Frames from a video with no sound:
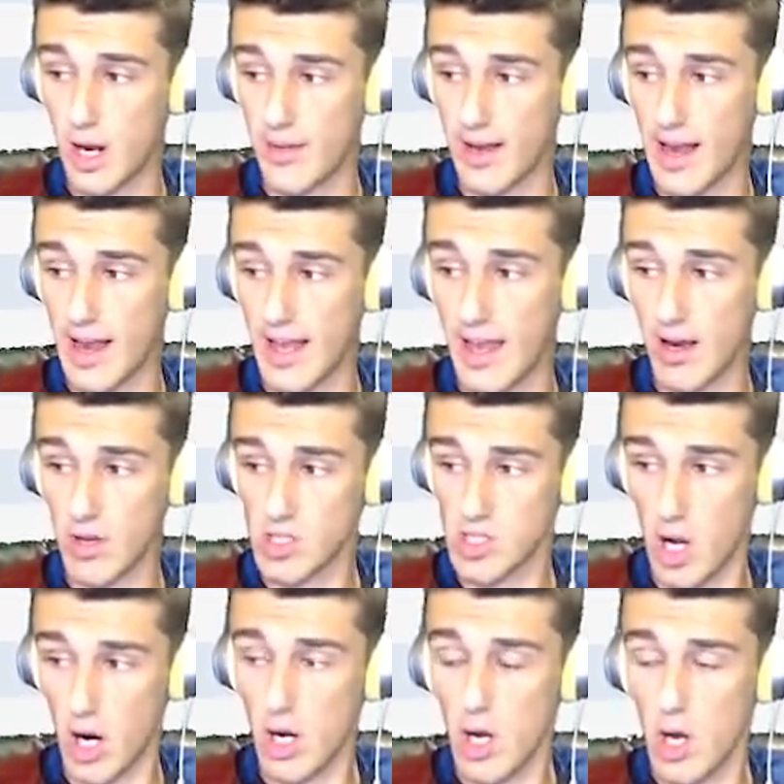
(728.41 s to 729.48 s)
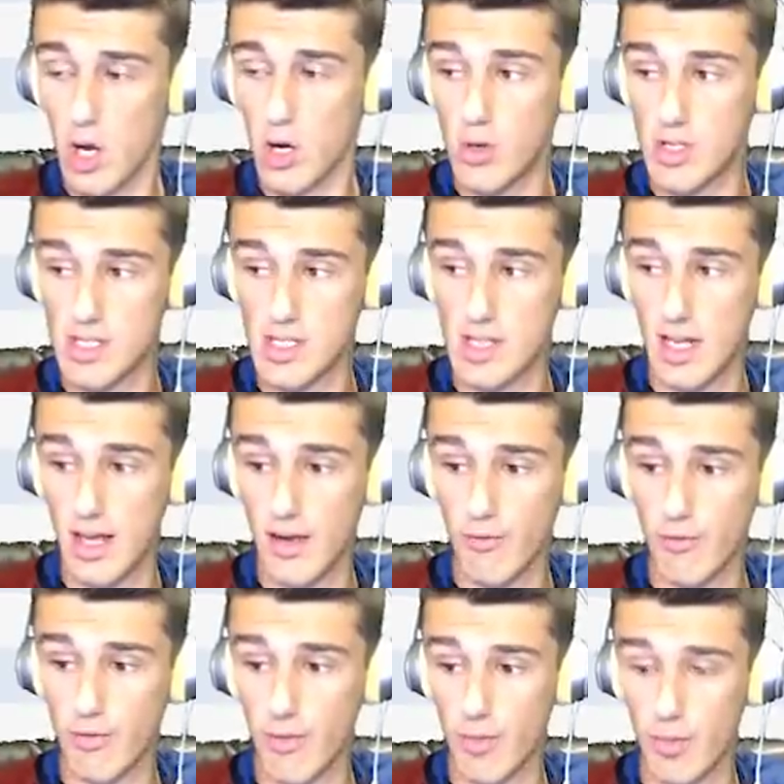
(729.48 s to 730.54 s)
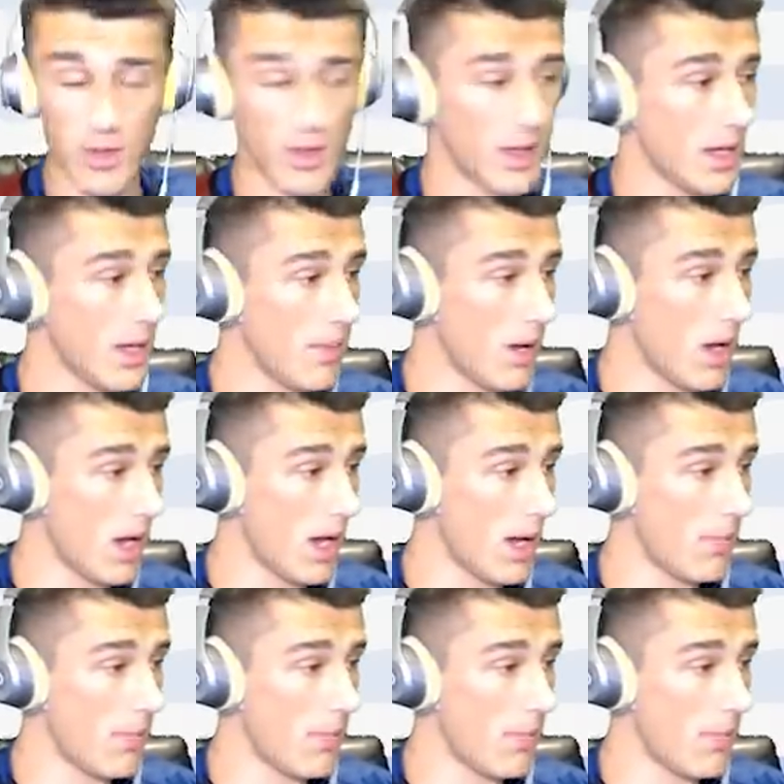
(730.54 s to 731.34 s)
I got Karazar, who's a CDM from the uh,